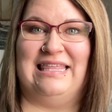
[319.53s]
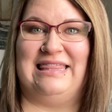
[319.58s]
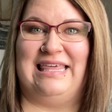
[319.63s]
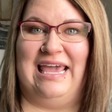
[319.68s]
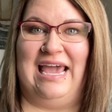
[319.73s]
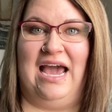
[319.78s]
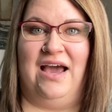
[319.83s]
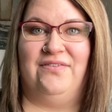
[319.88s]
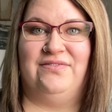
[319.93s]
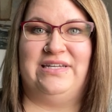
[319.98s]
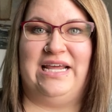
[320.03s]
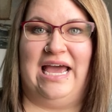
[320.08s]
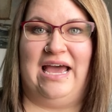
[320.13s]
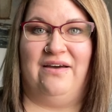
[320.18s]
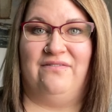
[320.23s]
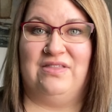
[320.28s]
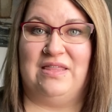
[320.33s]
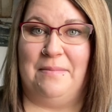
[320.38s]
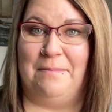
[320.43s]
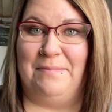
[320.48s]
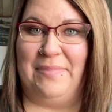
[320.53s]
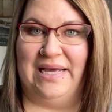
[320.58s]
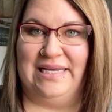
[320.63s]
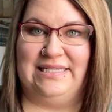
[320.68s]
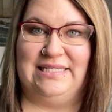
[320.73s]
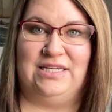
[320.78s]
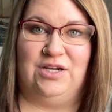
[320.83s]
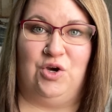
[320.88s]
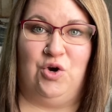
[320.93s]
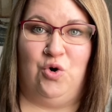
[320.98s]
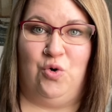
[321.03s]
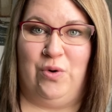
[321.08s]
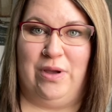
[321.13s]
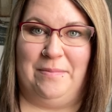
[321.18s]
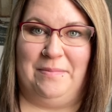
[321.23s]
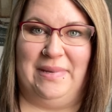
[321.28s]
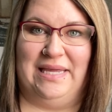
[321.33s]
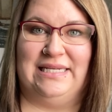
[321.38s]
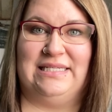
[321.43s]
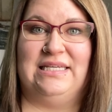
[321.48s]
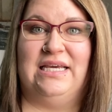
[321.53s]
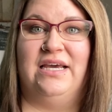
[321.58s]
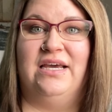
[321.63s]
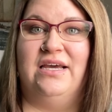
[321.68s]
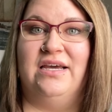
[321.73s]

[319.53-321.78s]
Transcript: they have to have the best equipment